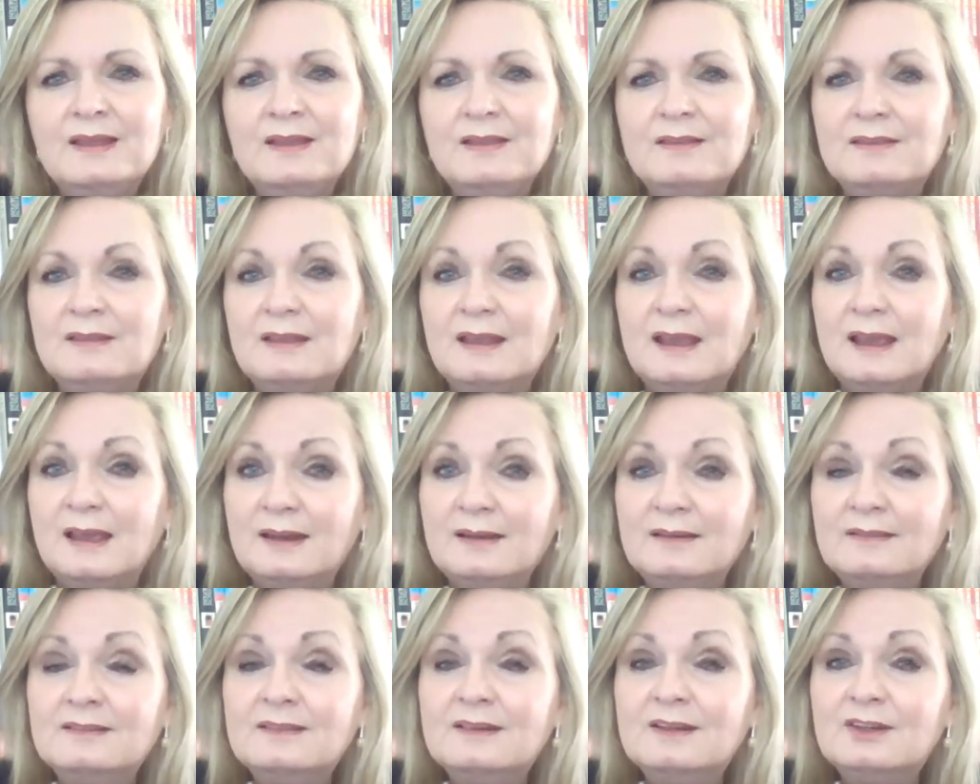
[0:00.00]

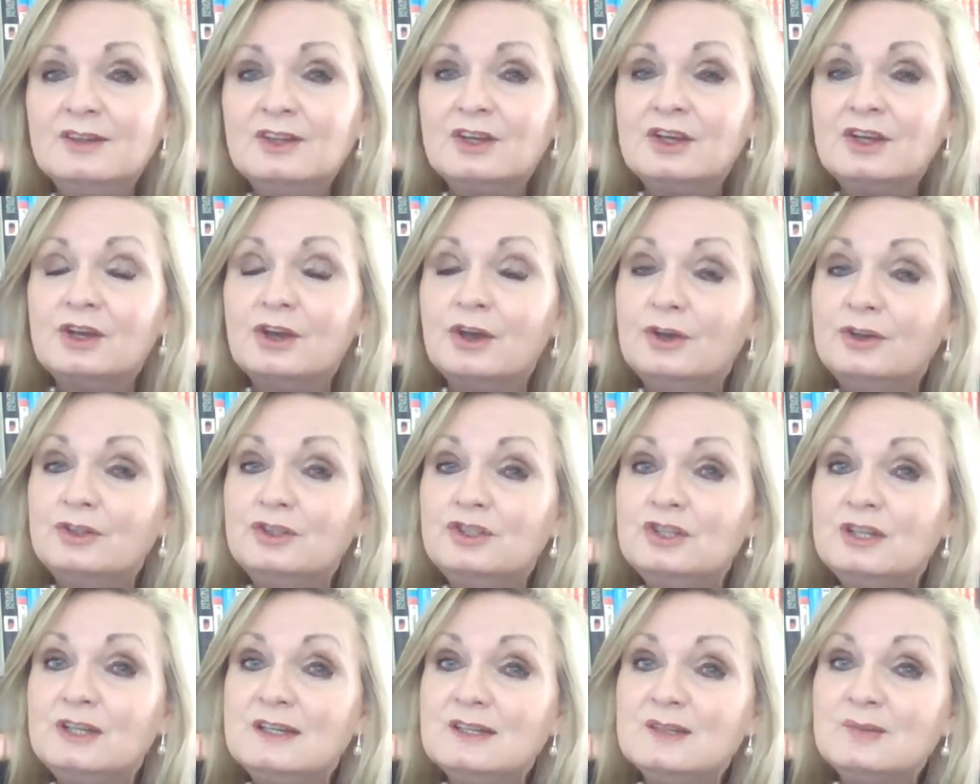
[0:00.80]
Then the
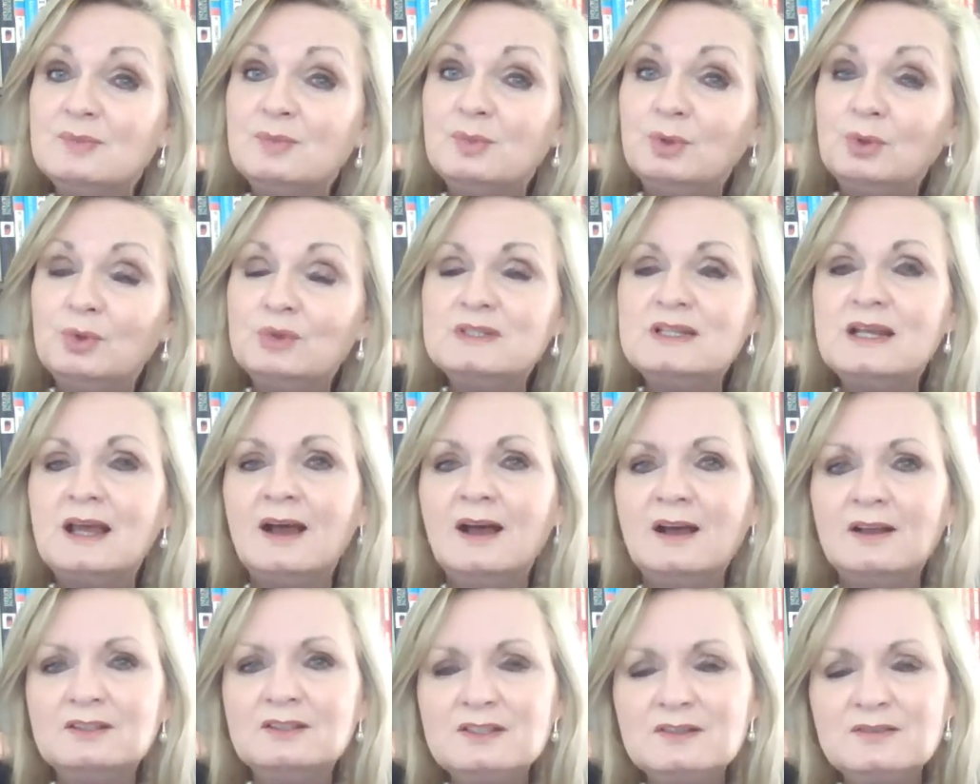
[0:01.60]
coachee is brought
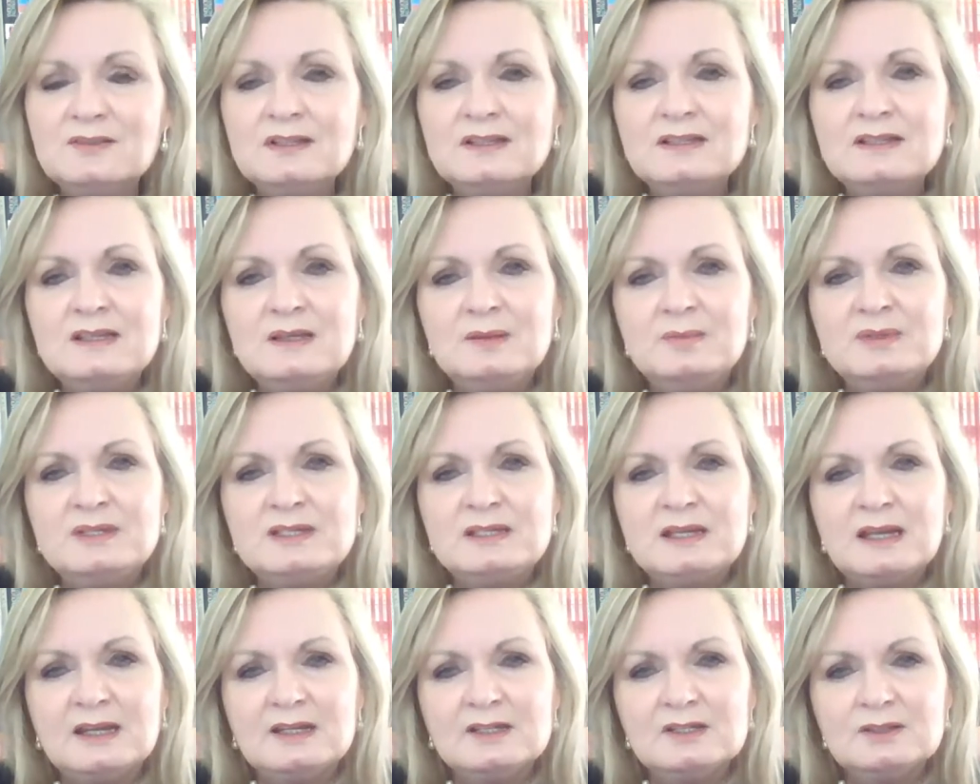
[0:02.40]
out of the deep
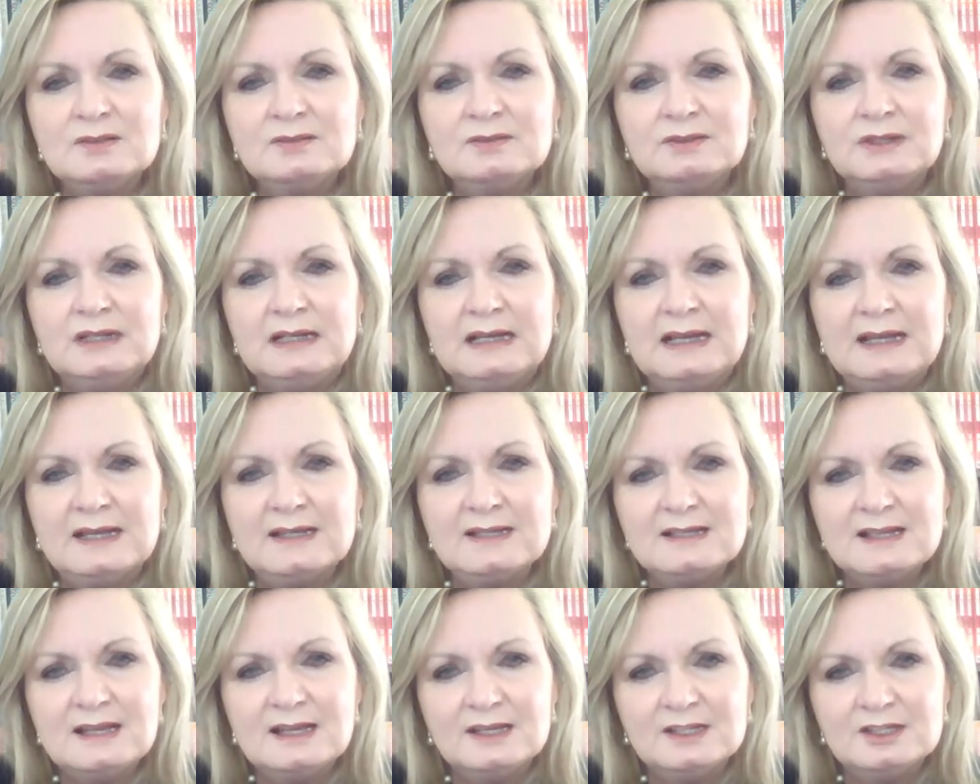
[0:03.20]
state of
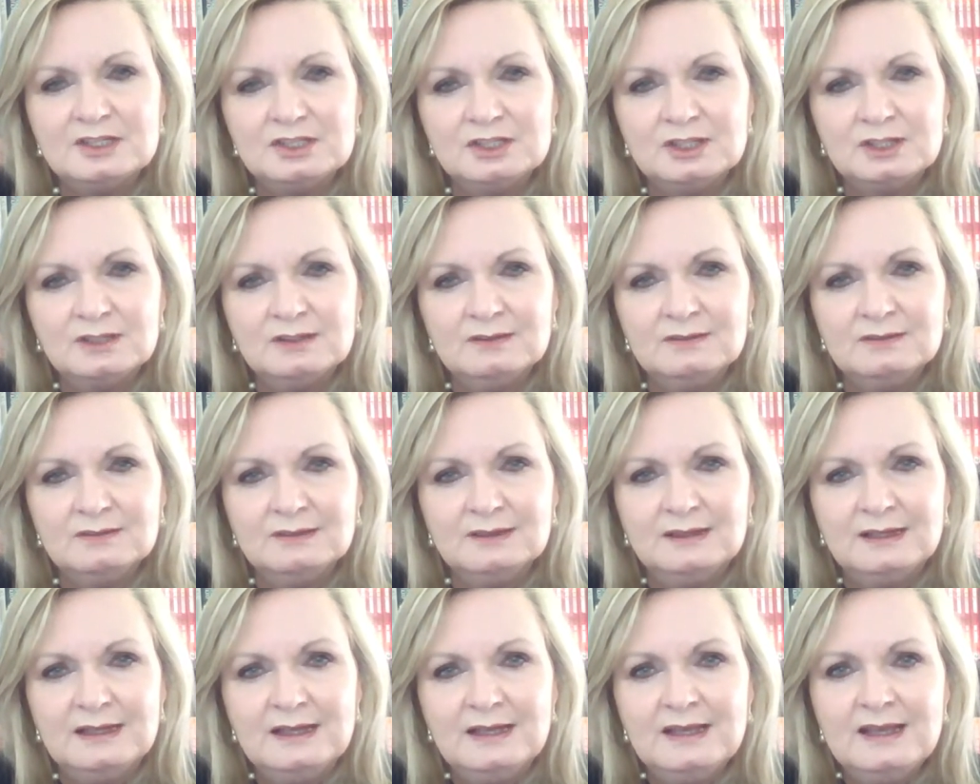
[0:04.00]
relaxation,
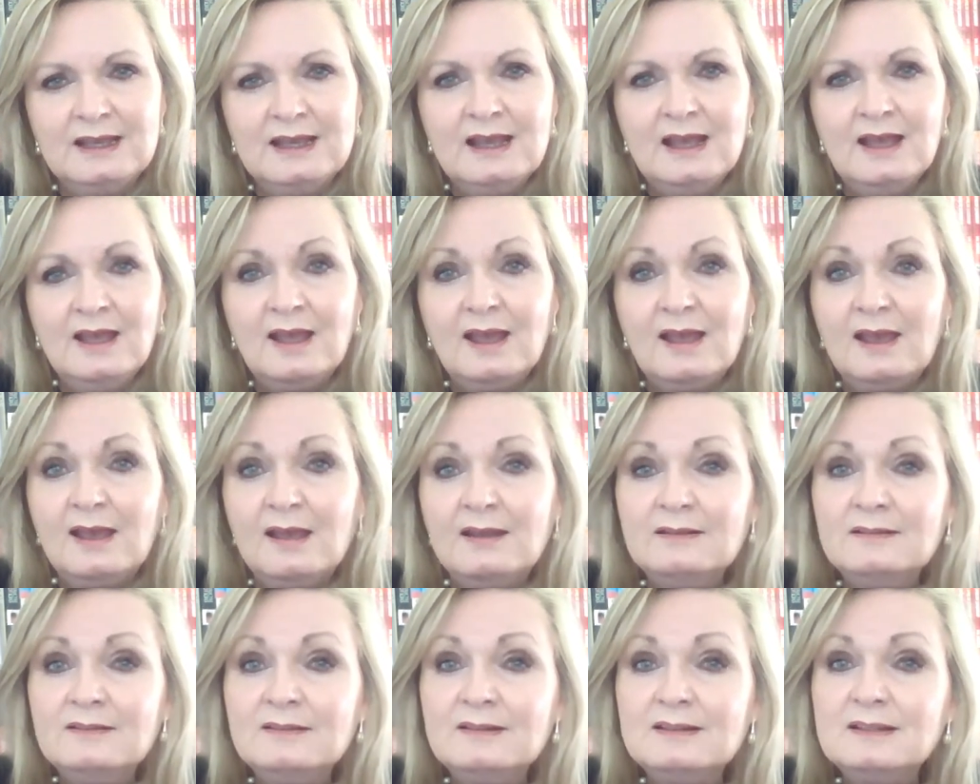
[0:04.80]

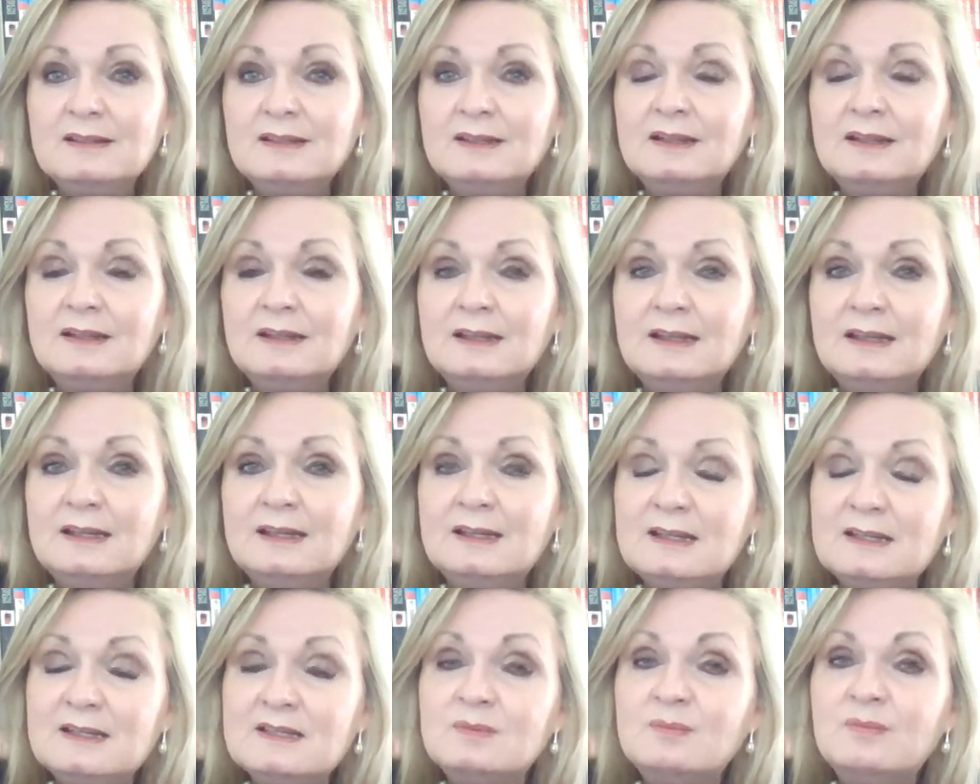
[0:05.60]
and it
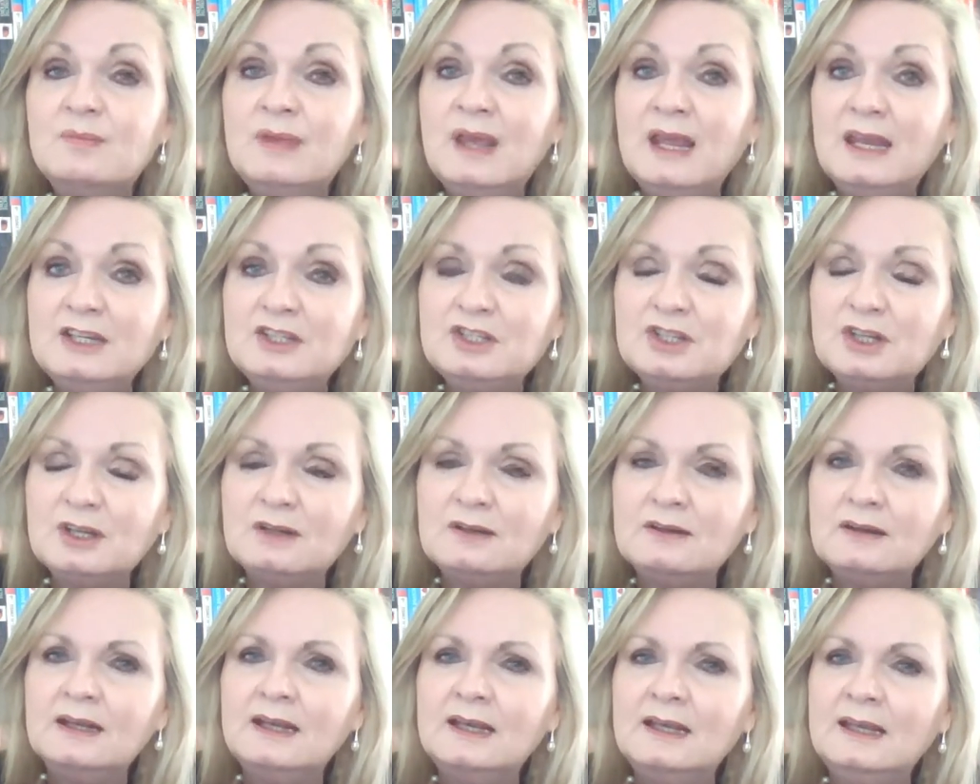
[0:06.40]
is
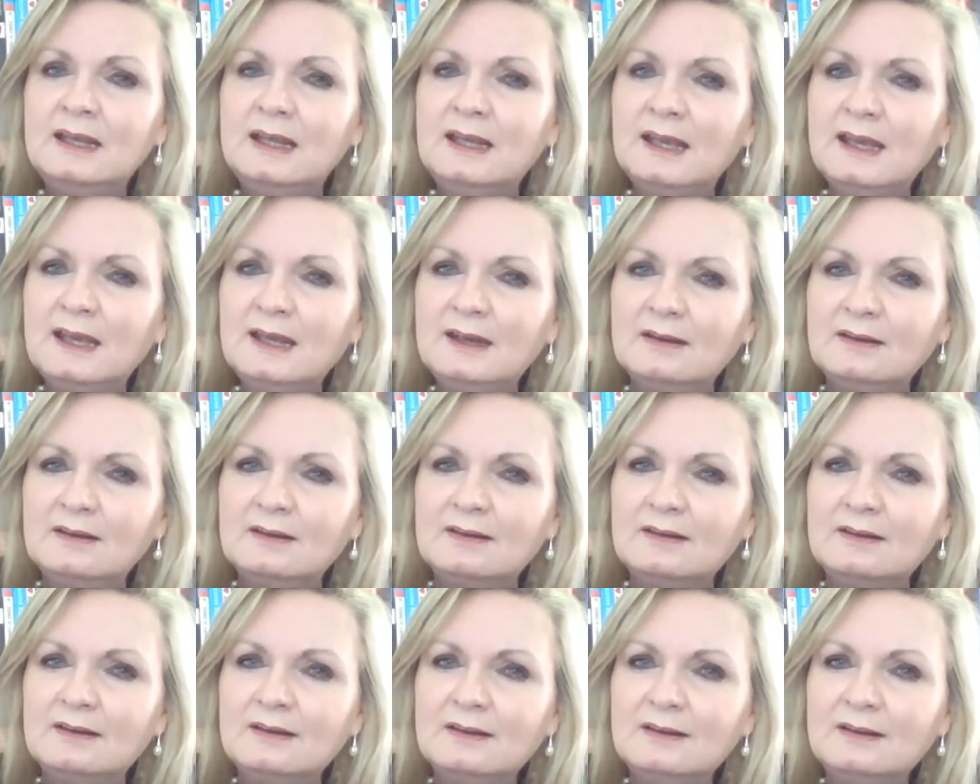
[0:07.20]
measured
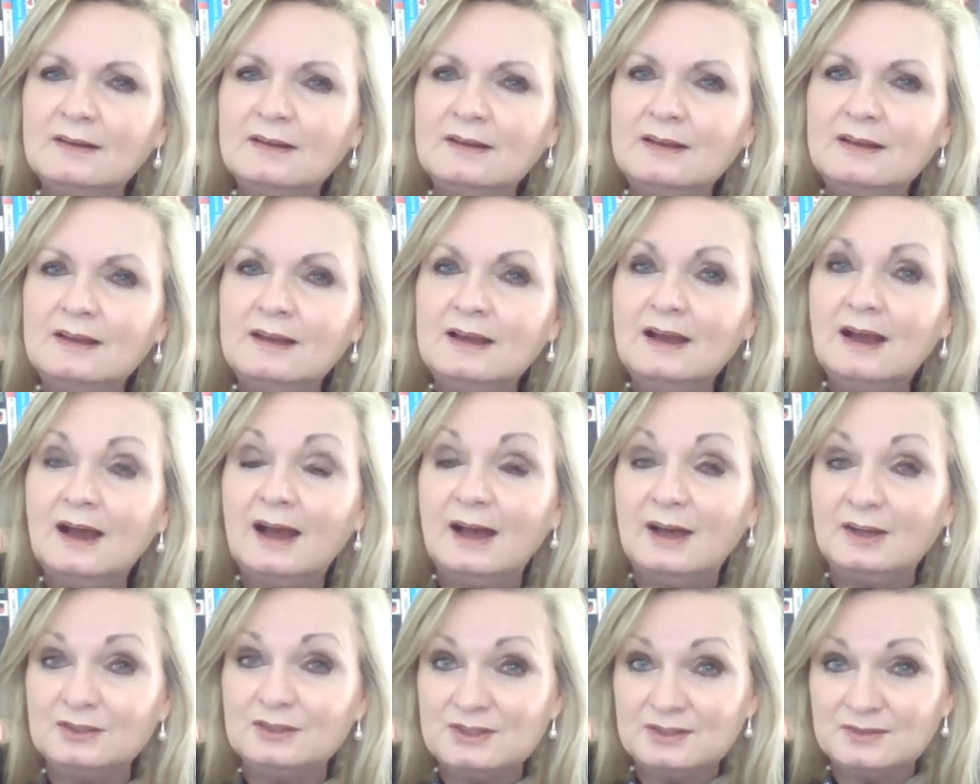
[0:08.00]
again
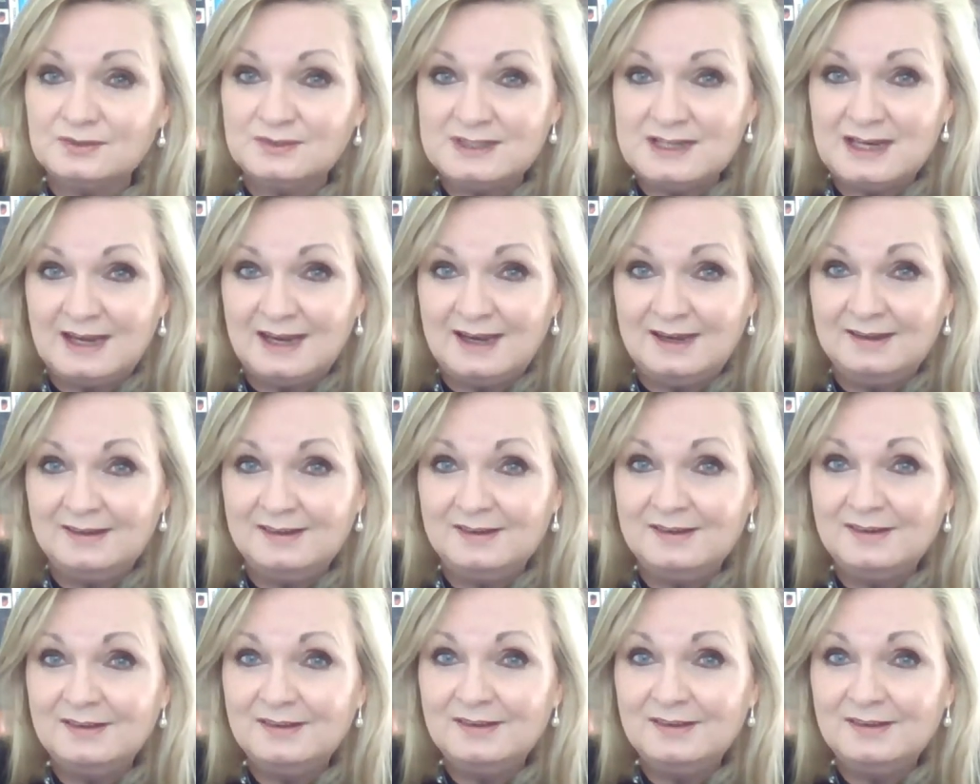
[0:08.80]
out of 10.